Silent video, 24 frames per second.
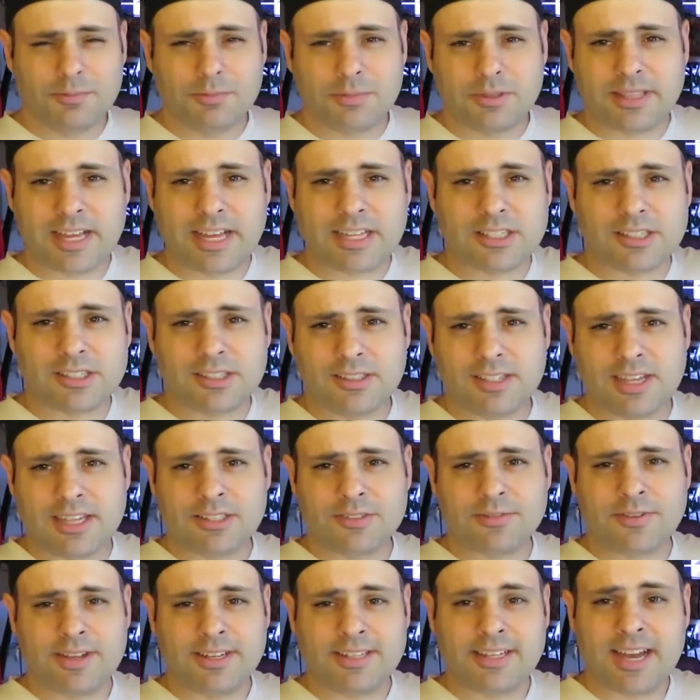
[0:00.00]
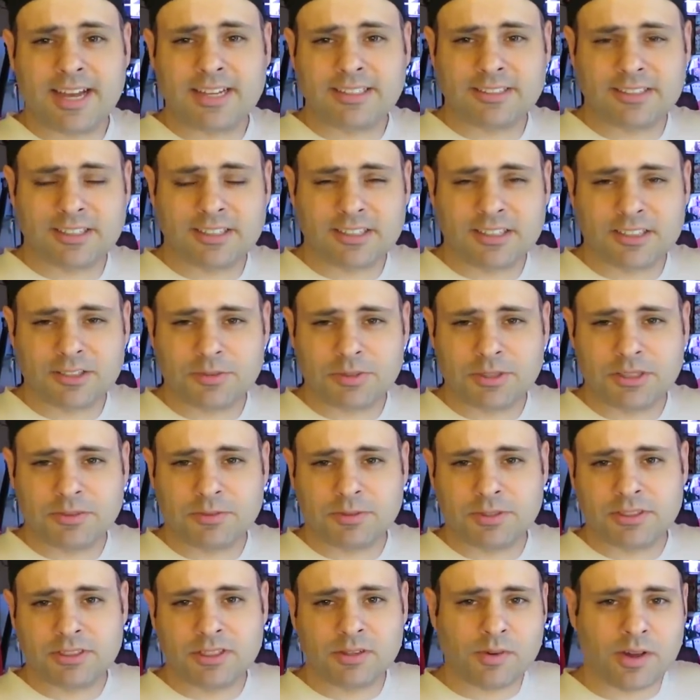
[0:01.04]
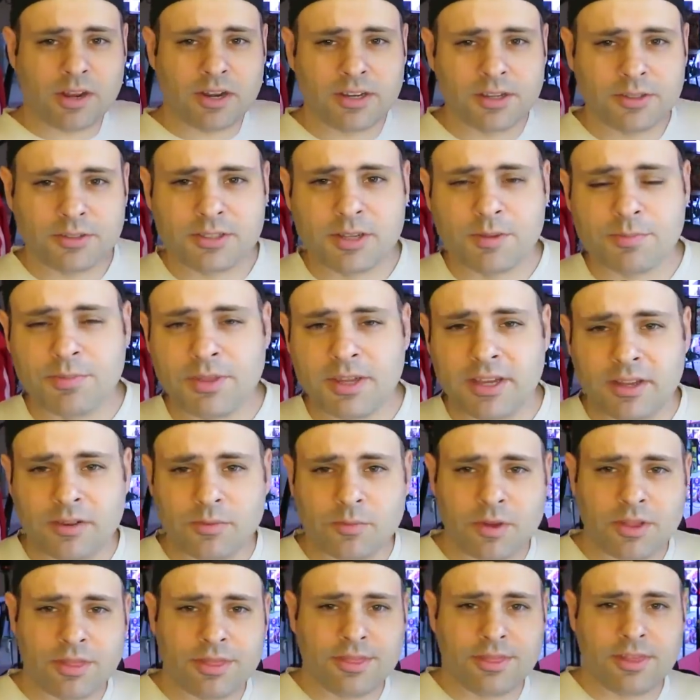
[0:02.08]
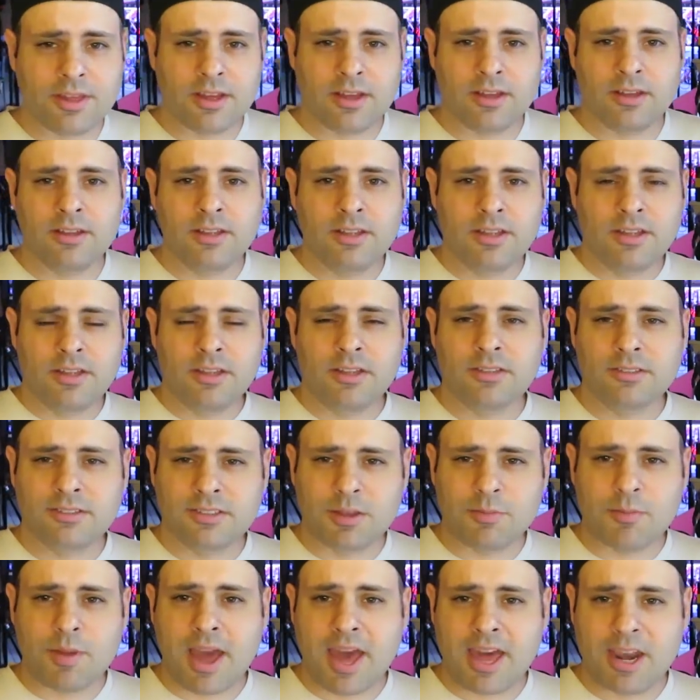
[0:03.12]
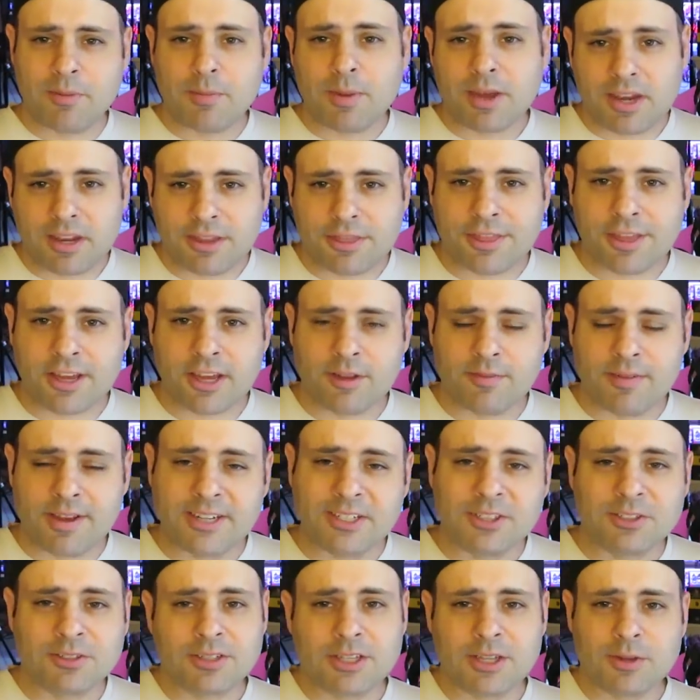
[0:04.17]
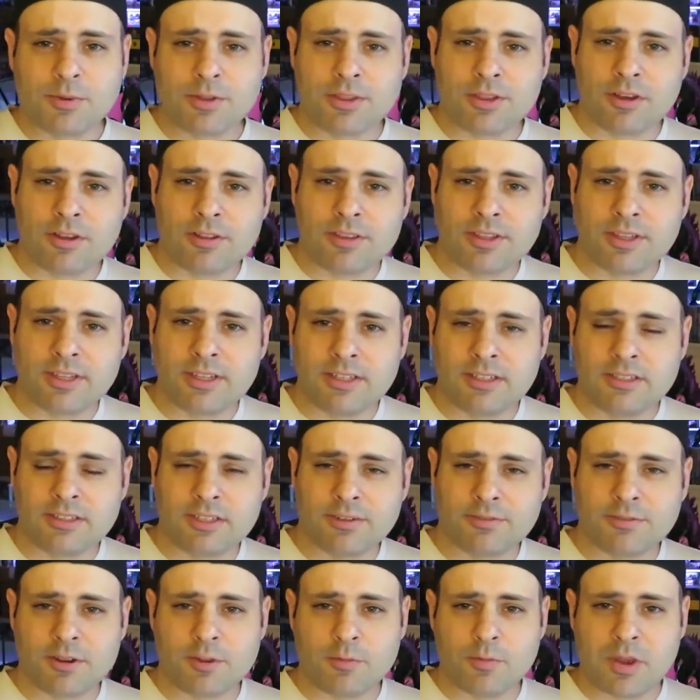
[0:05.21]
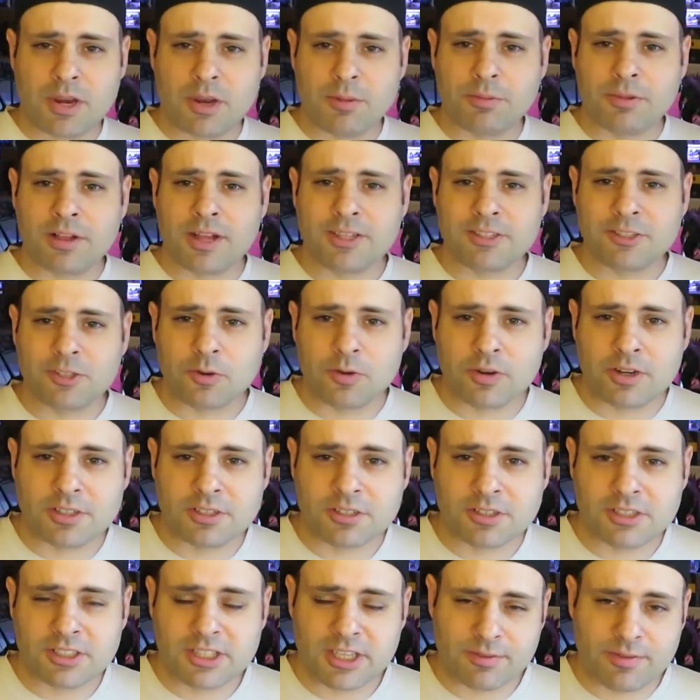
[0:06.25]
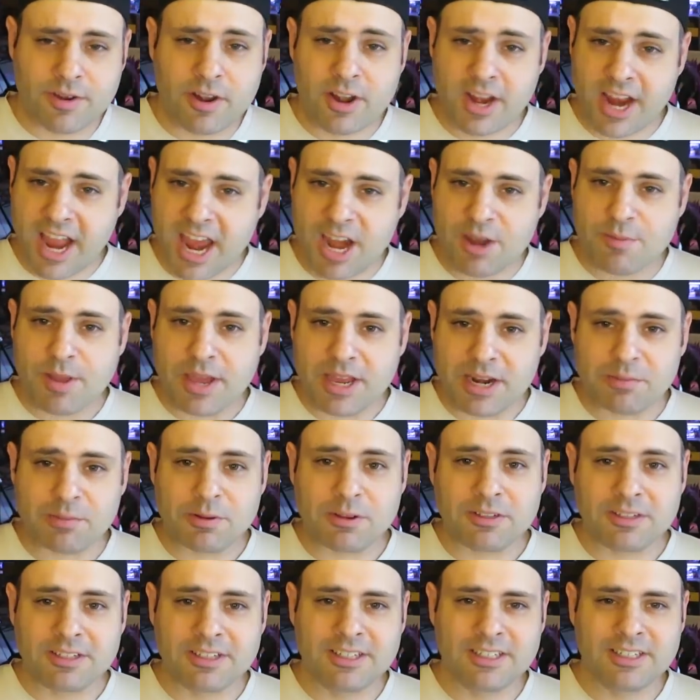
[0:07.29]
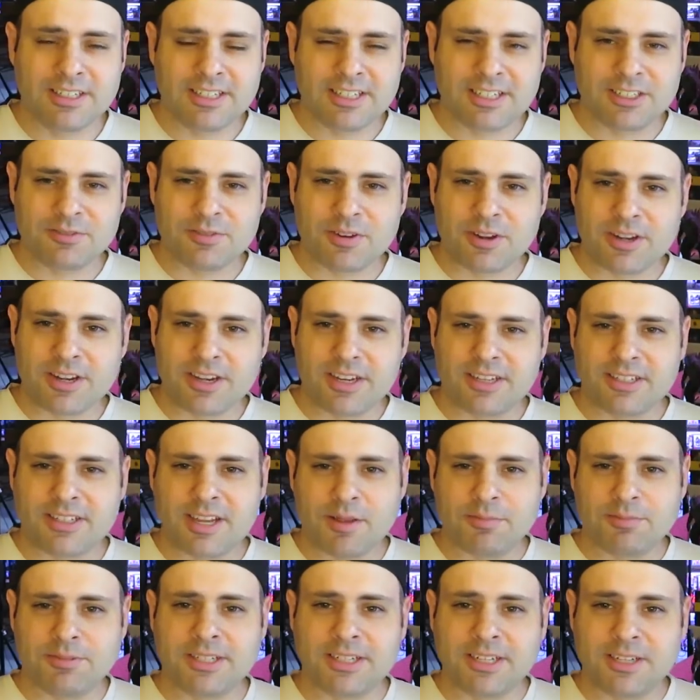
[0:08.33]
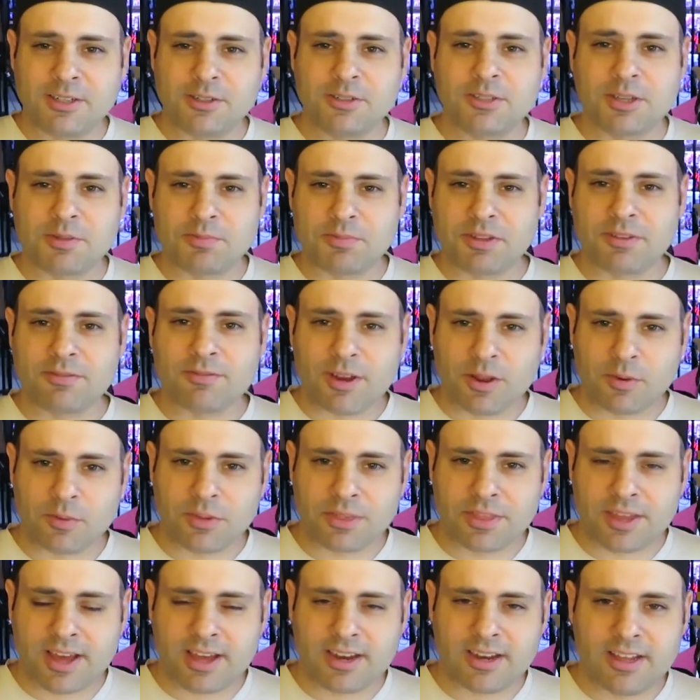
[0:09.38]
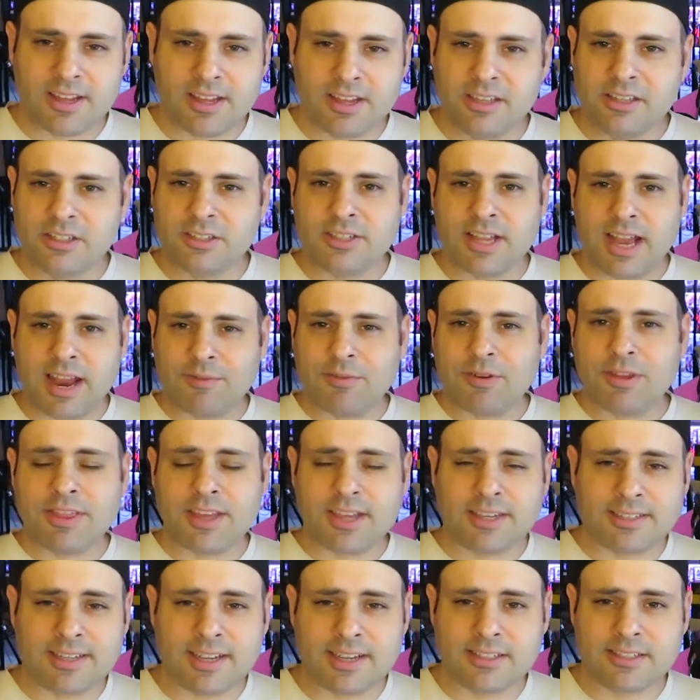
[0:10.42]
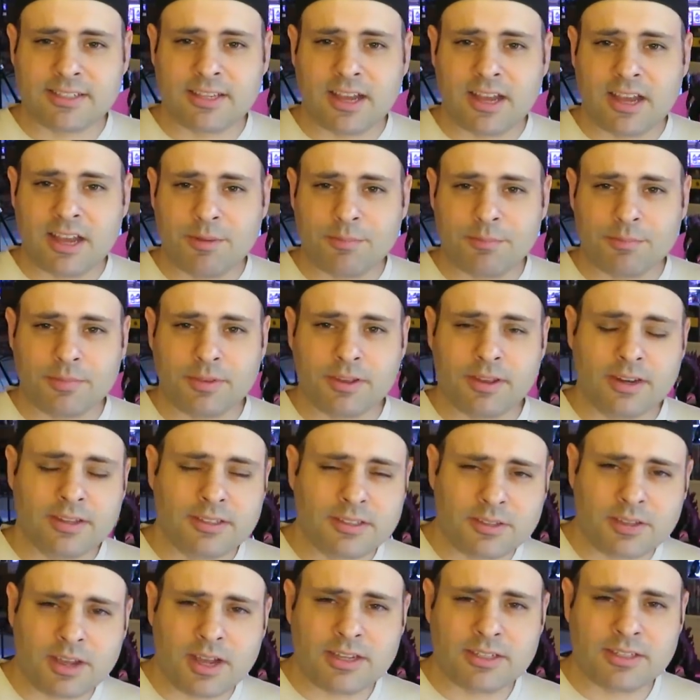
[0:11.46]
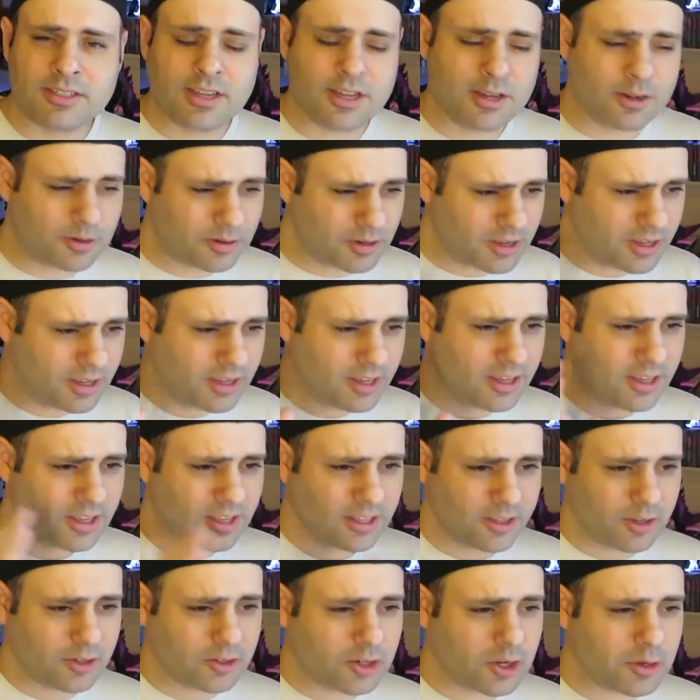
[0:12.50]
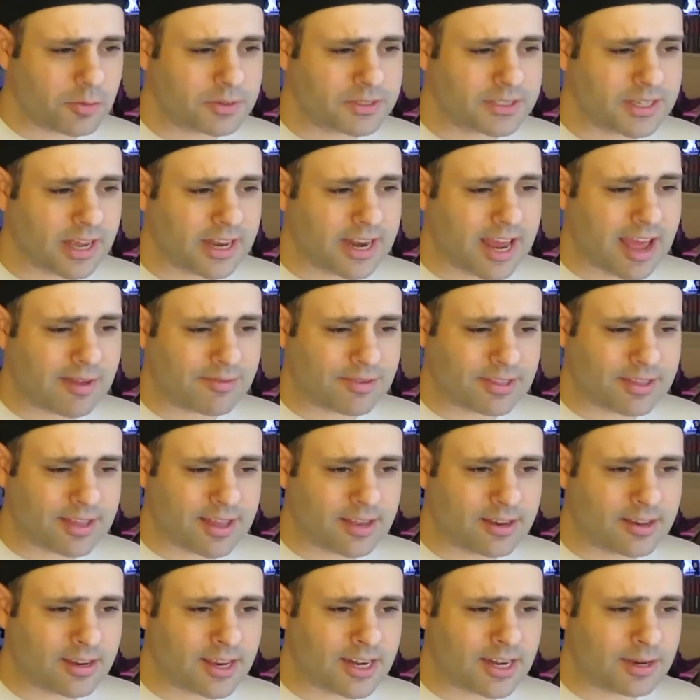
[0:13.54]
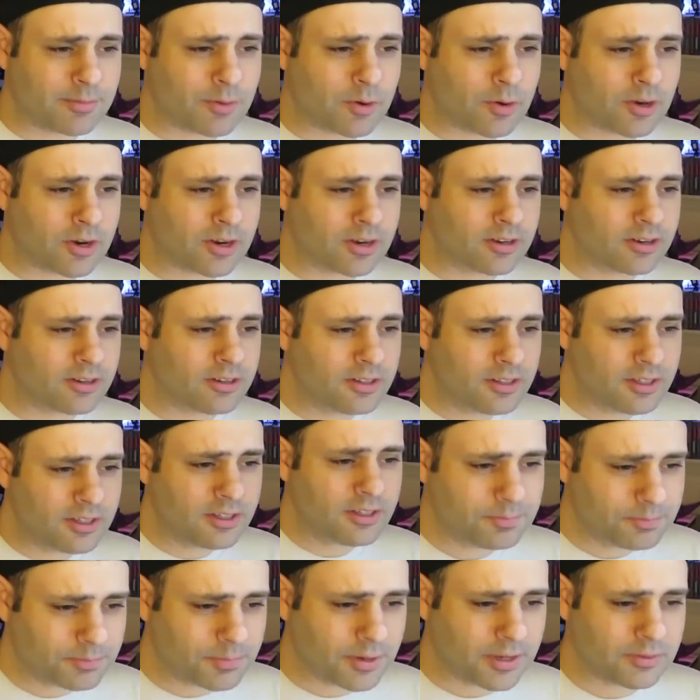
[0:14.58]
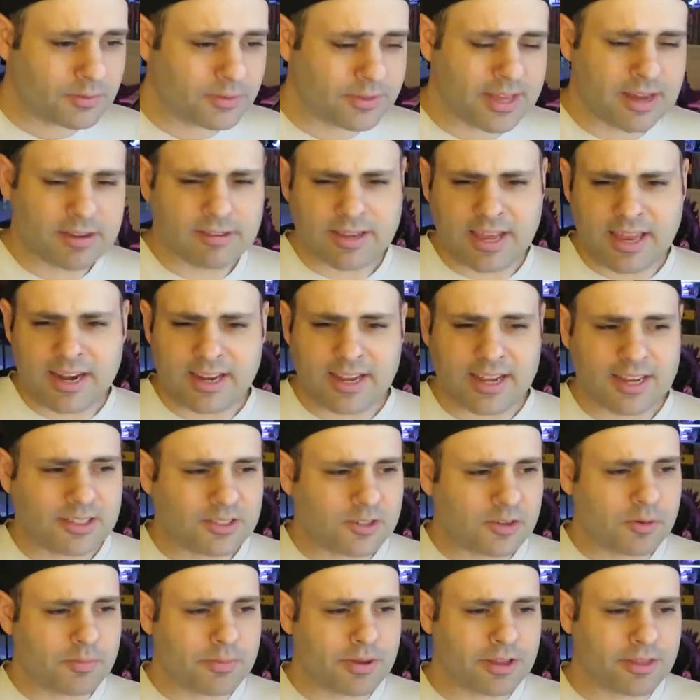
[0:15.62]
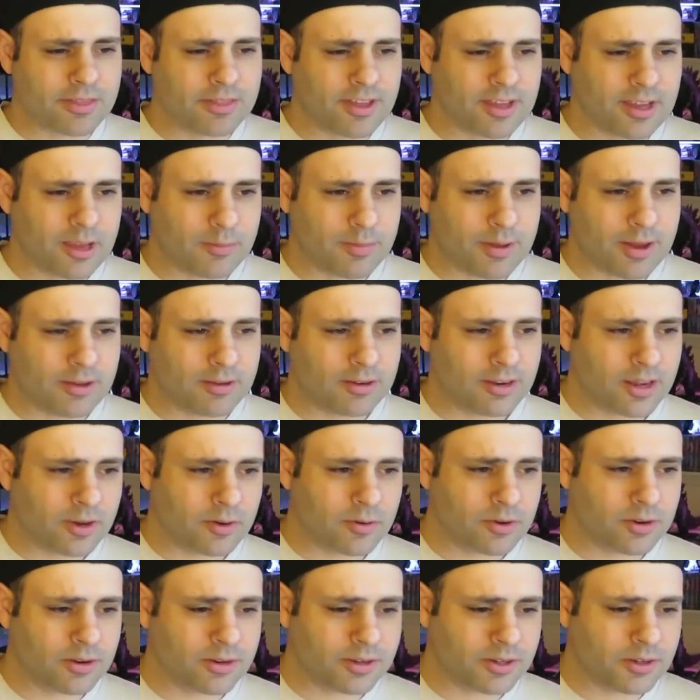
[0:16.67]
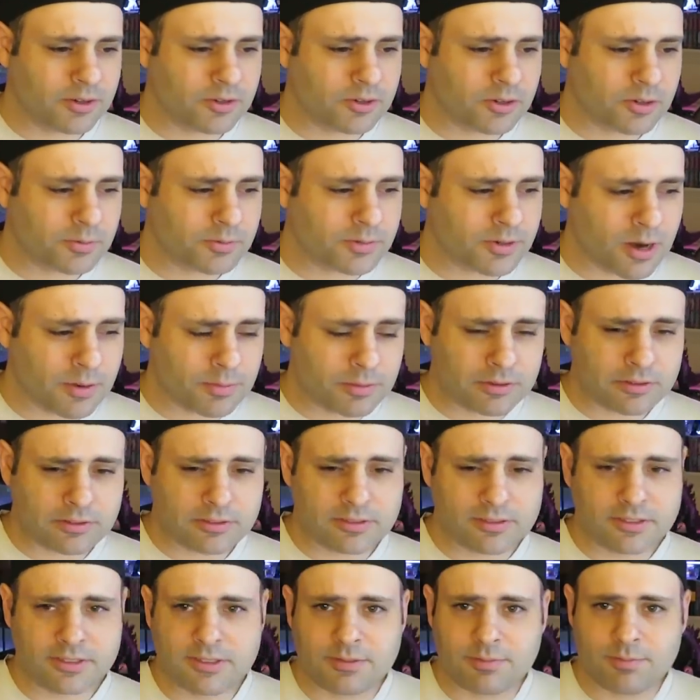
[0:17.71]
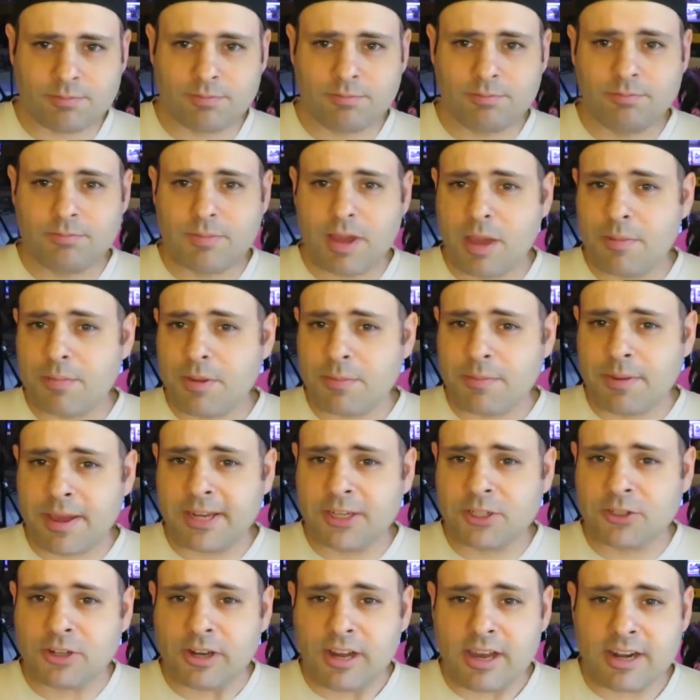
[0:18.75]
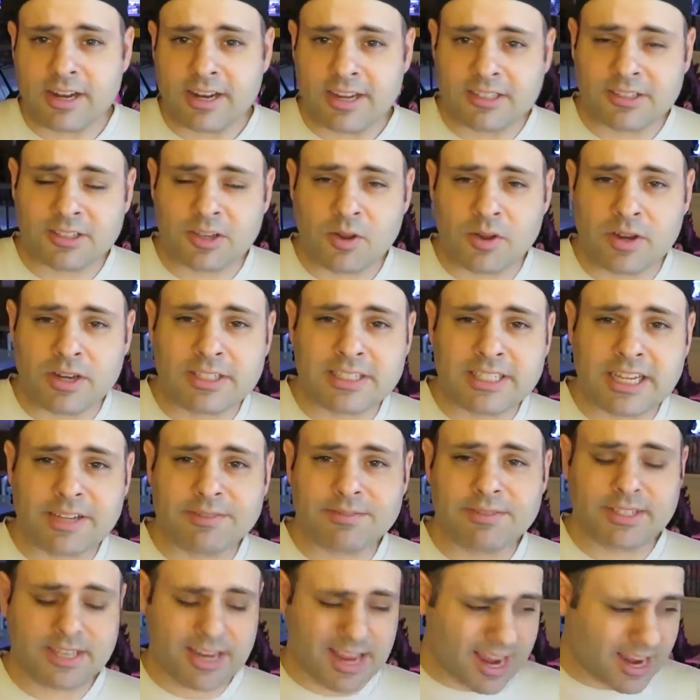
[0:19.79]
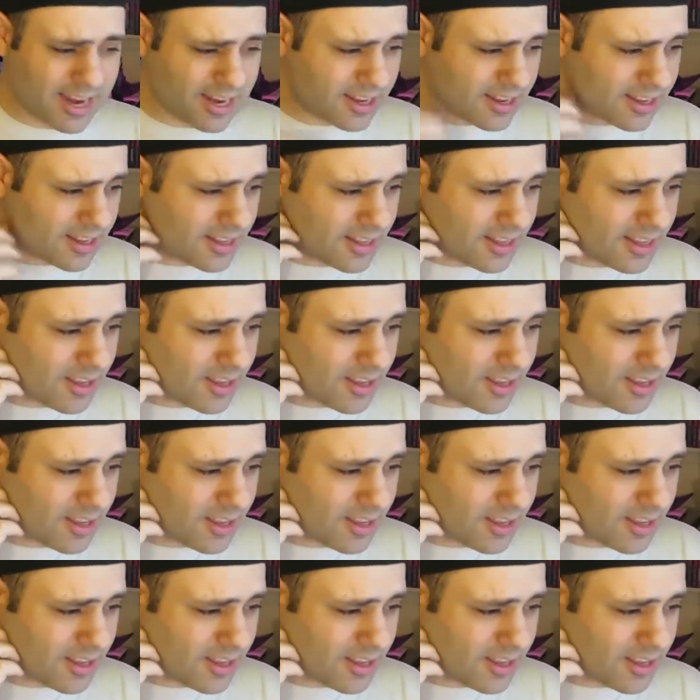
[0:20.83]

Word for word: But that's that's fantastic, because we, we still want to do something with uh, some animated thing eventually with all the different Mini-Pla Zords, because they're very animatable. It's very tempting to do something fun with that. Just everything takes time, and as you guys know, YouTube is not having that anymore. But without getting into a big thing about our YouTube troubles, maybe Patreon is going to save the day.